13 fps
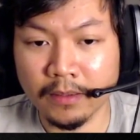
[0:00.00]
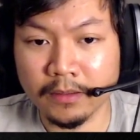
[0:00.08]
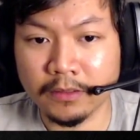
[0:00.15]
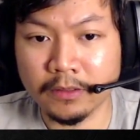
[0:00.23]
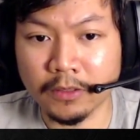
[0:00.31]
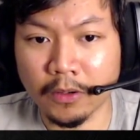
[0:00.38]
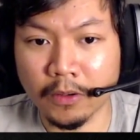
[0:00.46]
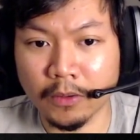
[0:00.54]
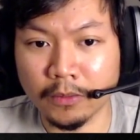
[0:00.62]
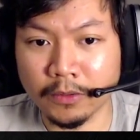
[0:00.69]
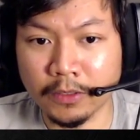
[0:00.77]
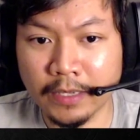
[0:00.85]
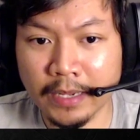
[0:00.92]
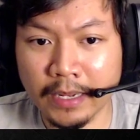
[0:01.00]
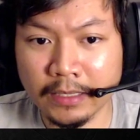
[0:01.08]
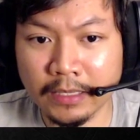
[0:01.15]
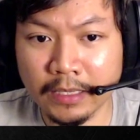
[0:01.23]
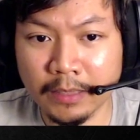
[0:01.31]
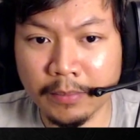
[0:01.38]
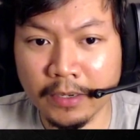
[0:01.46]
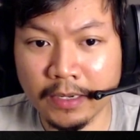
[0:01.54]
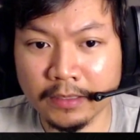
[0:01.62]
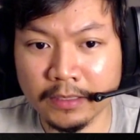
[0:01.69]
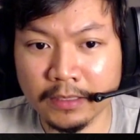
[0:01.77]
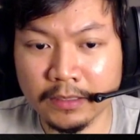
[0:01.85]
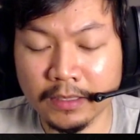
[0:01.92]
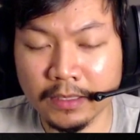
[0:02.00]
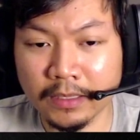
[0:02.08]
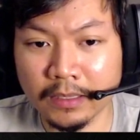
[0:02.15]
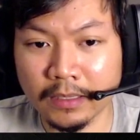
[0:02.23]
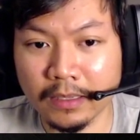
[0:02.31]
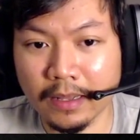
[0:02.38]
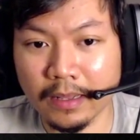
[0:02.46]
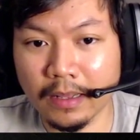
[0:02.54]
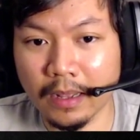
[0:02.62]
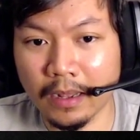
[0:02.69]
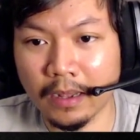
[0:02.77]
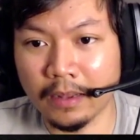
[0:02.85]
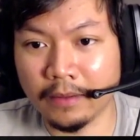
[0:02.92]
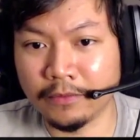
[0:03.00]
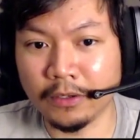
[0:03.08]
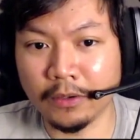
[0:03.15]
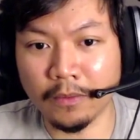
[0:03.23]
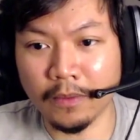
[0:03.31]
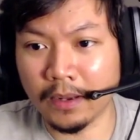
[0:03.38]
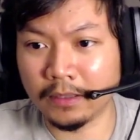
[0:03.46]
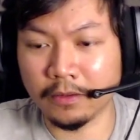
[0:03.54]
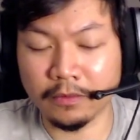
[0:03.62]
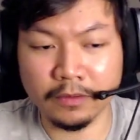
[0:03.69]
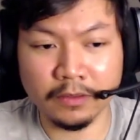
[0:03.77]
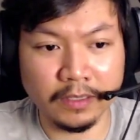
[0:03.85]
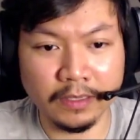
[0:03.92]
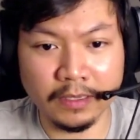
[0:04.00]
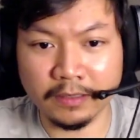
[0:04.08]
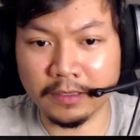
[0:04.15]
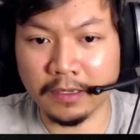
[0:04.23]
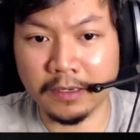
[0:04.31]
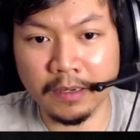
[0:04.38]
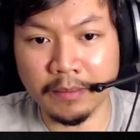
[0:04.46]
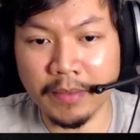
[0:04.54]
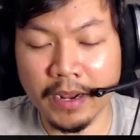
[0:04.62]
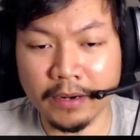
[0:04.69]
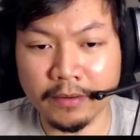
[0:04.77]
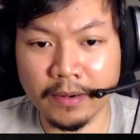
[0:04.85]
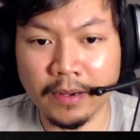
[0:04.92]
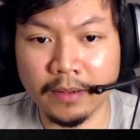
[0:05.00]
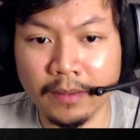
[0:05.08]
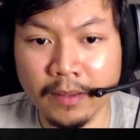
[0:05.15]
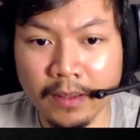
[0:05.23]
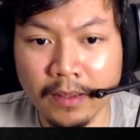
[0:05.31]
So you can keep it at 60 if you don't want to see the stutter in the background,